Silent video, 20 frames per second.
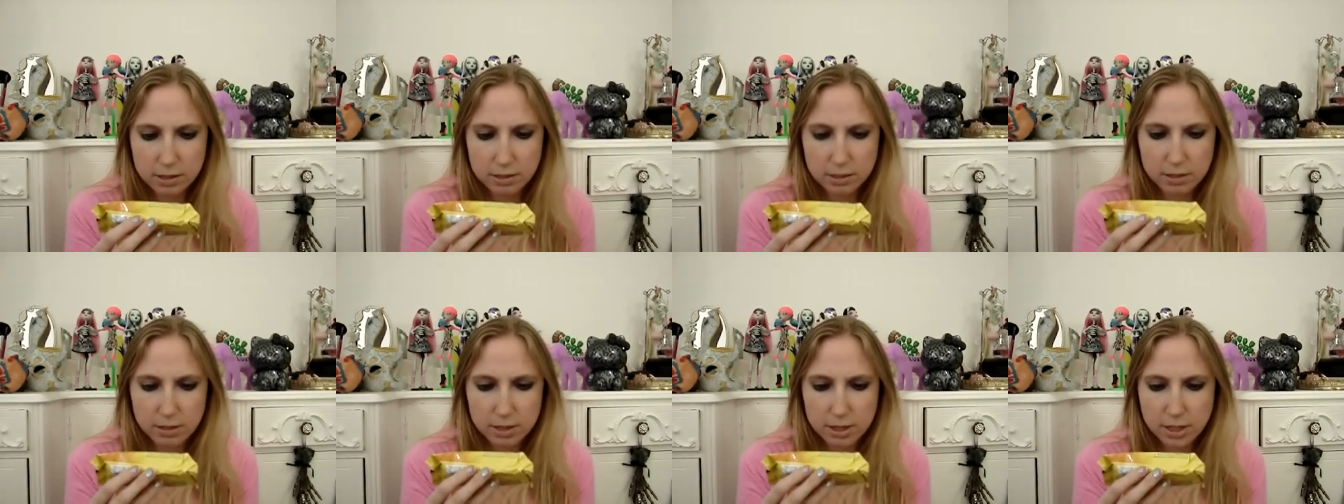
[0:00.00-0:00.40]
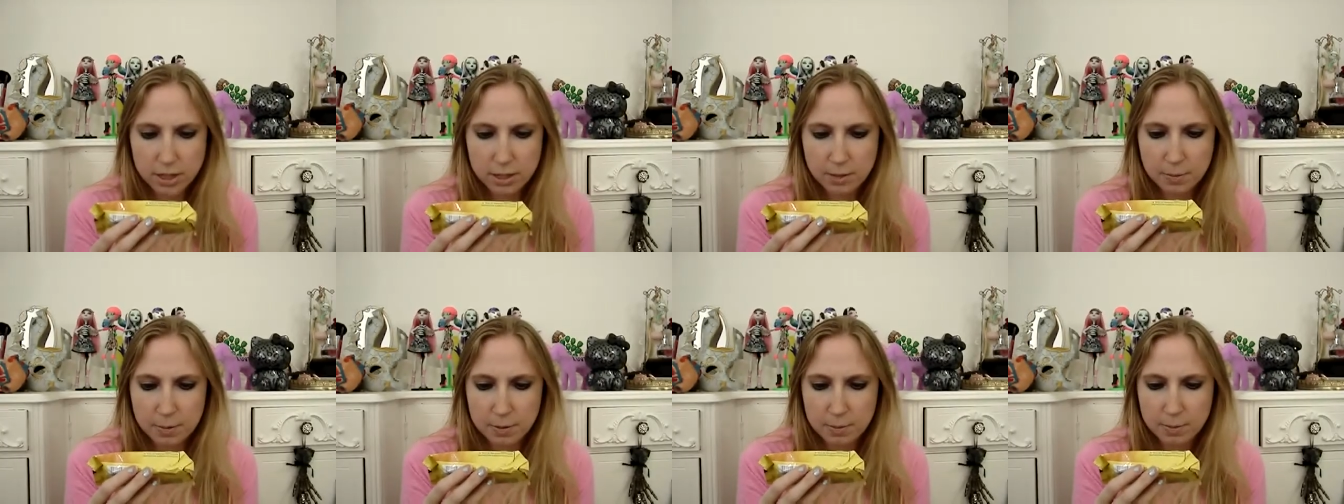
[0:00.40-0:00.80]
They're
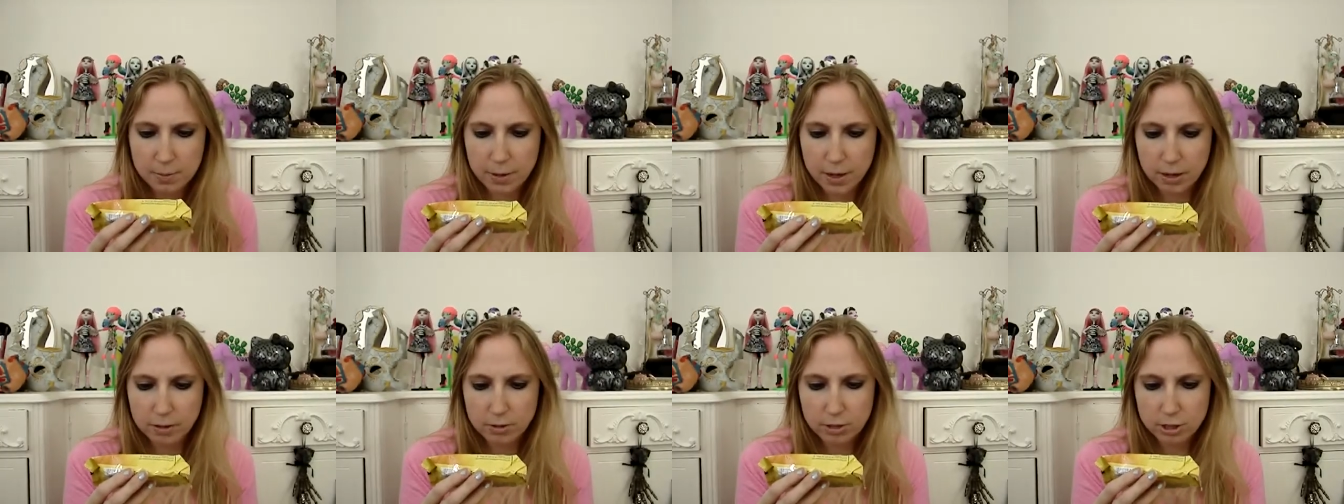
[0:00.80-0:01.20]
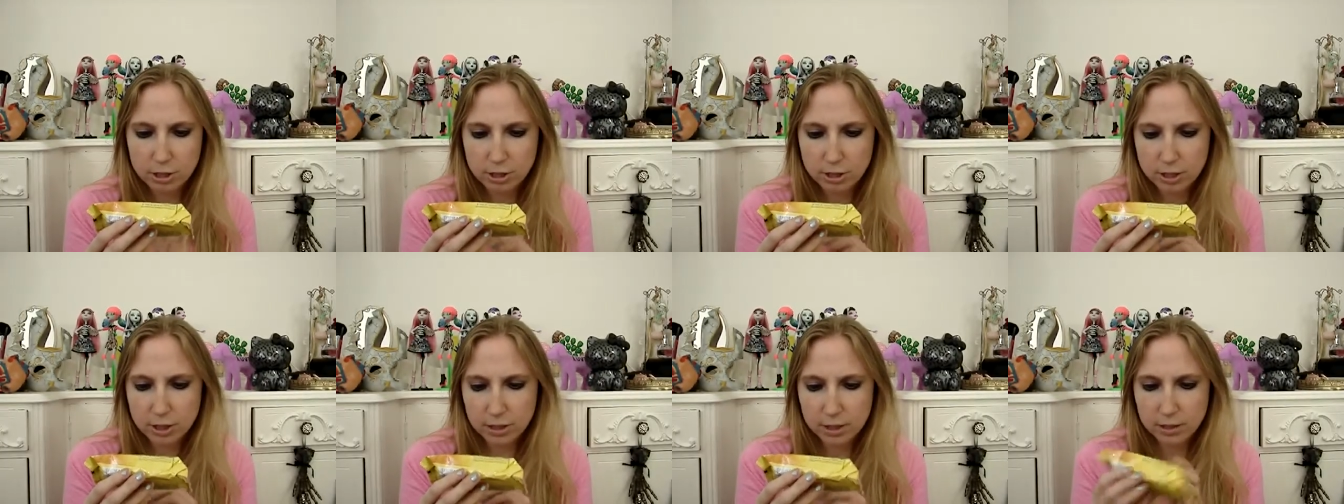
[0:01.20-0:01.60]
cinnamon brown
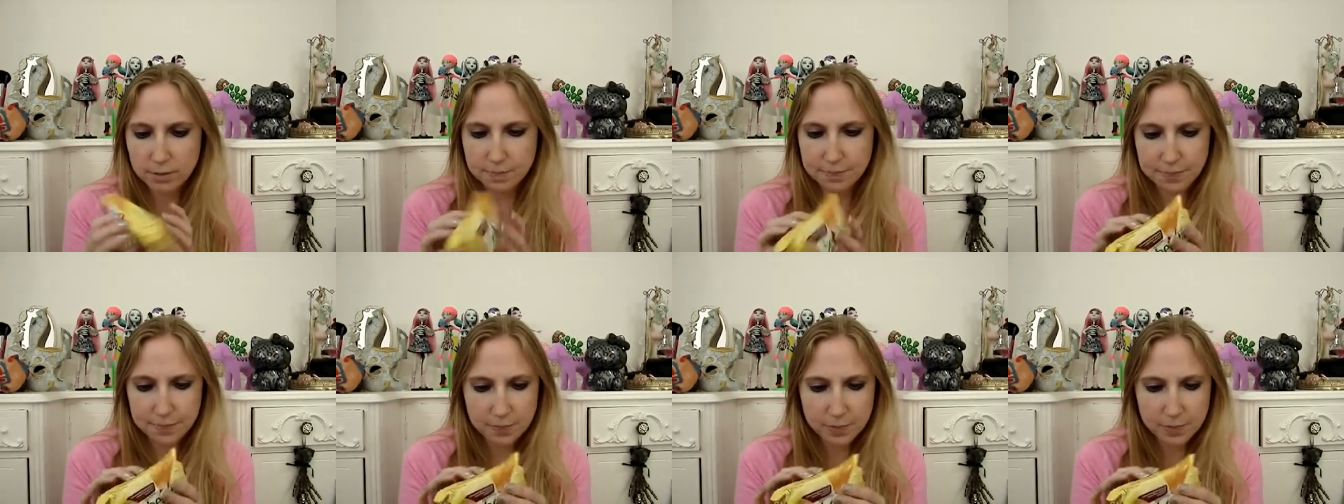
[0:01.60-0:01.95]
sugar.